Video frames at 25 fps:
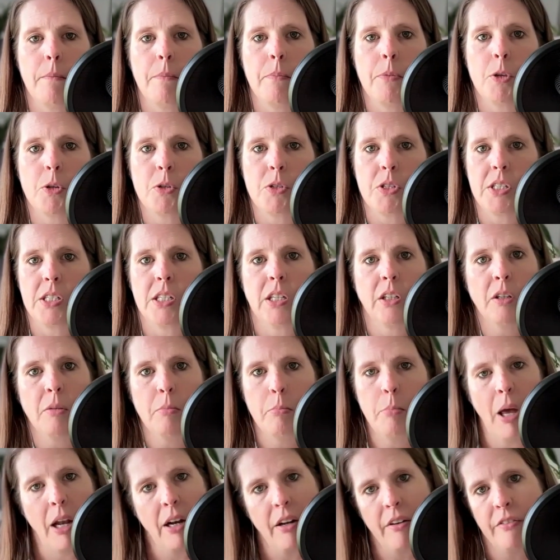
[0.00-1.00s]
there's still a
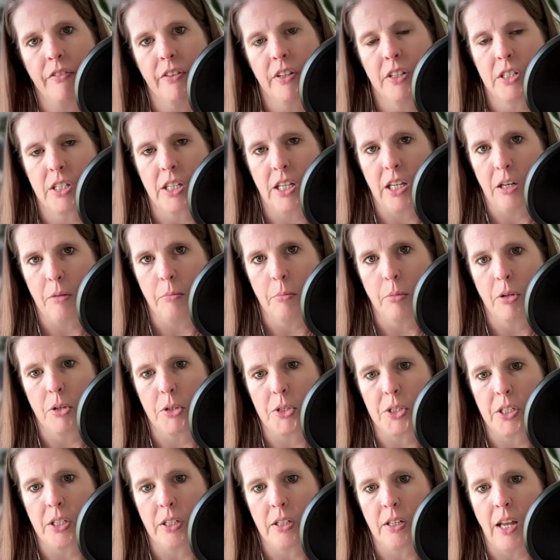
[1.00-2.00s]
benefit to
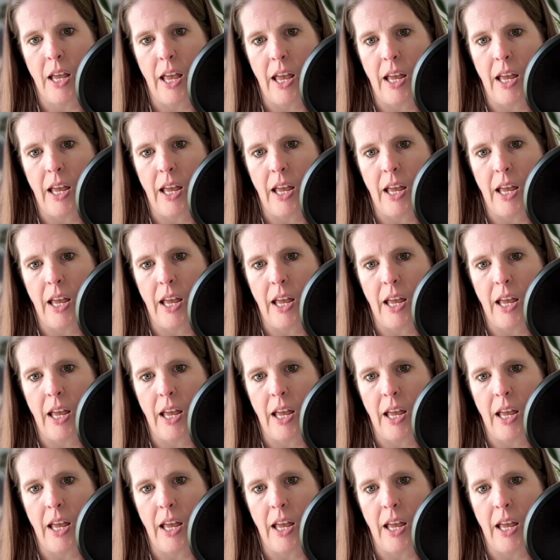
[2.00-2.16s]
in-person.